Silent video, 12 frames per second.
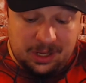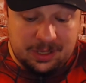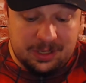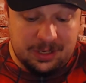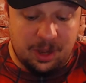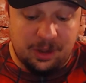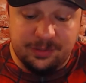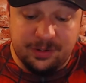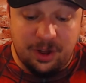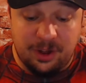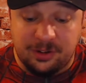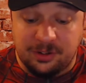All in
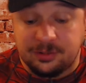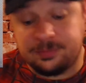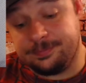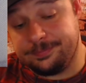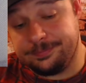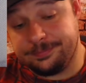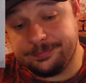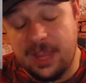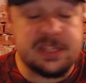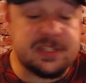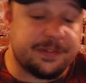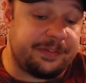all,
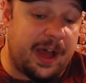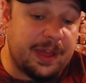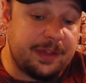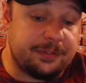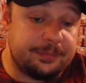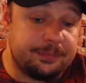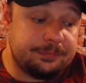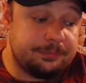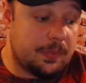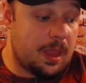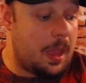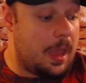it's a five.
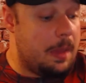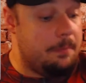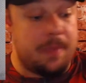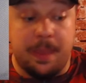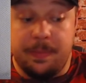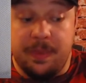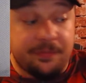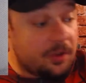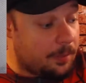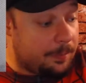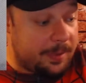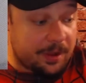Maybe if
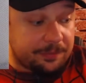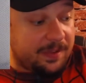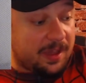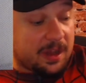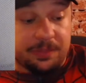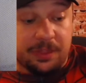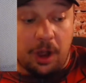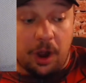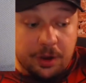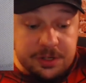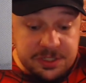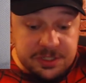you're a bigger fan of the
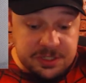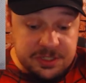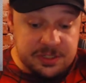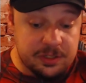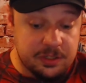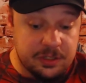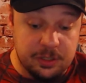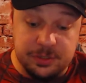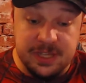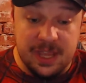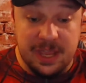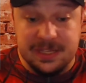art, you'd
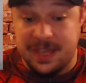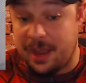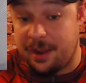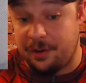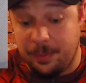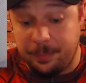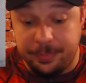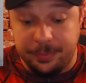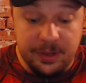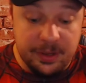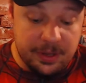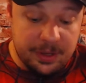say it's higher up.
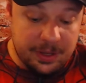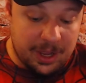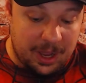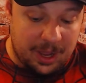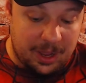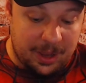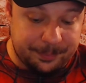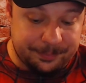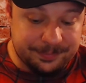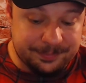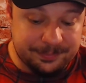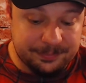Um,
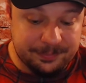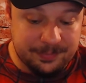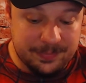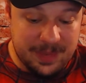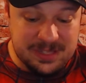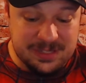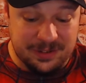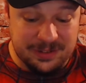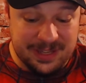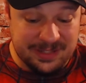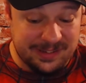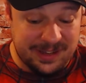its
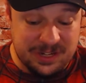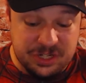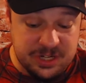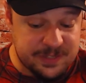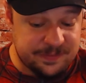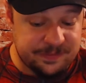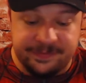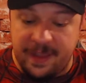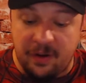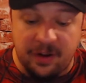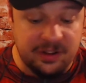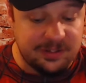articulation is
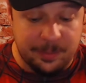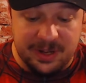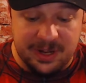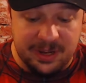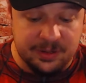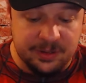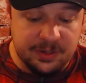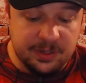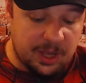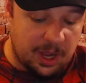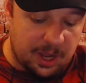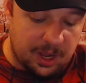very limited.
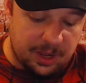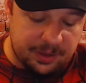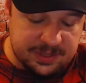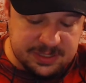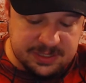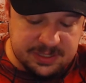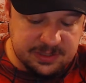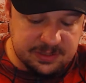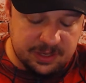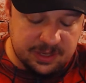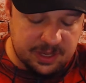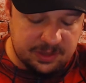Uh, this,
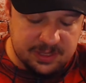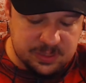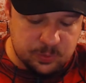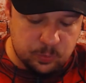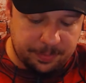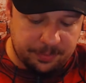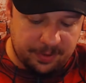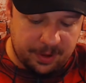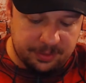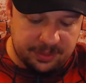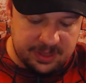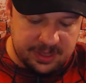again, this whip
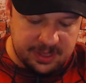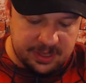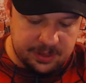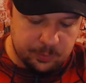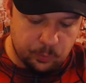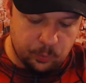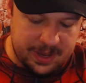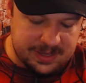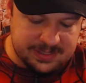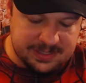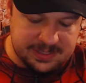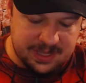around the
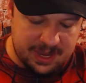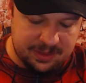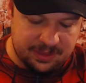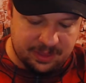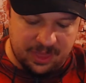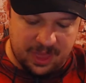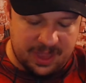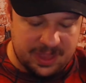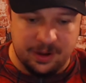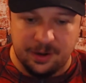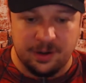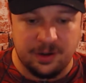waist and the thigh
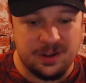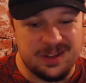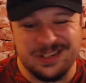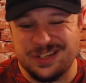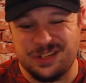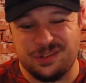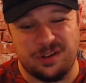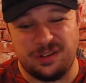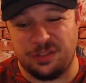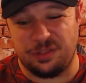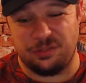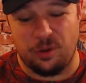here just
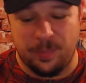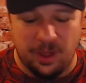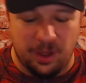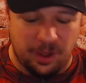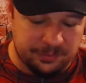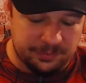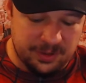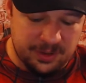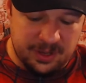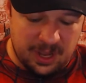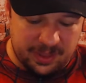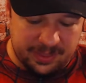really throw me off.
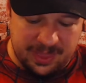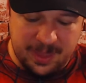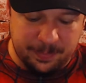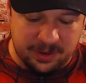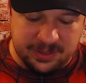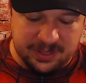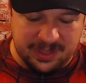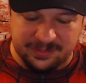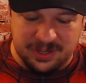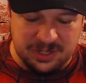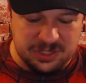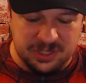Uh, the hip
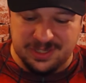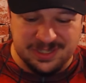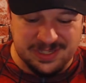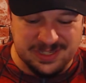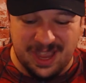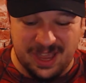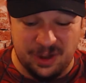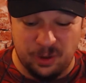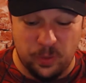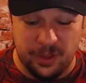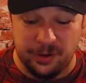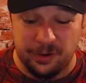articulation's kind of
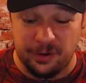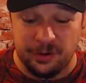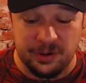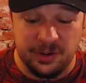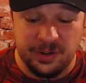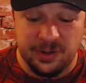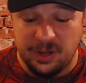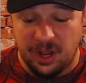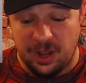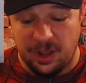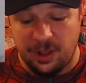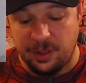weird.
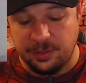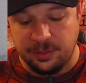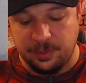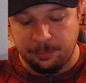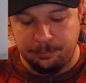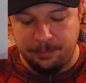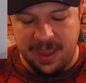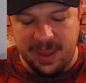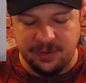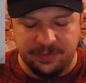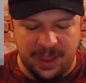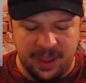Uh, the
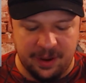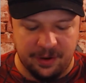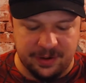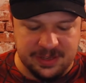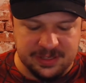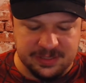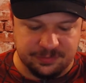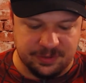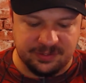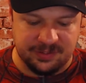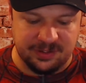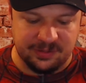mane of hair is
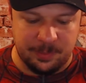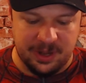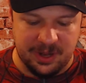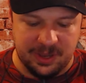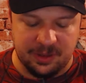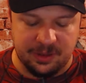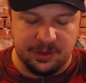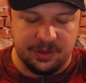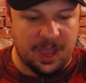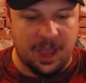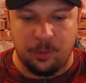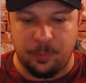really limiting
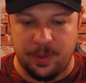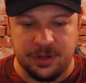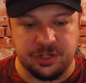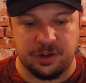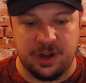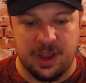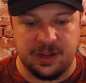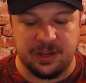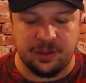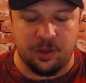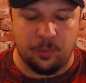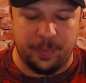how much her head
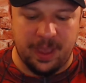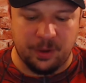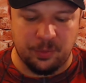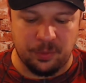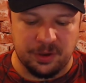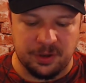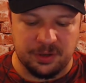can go backward.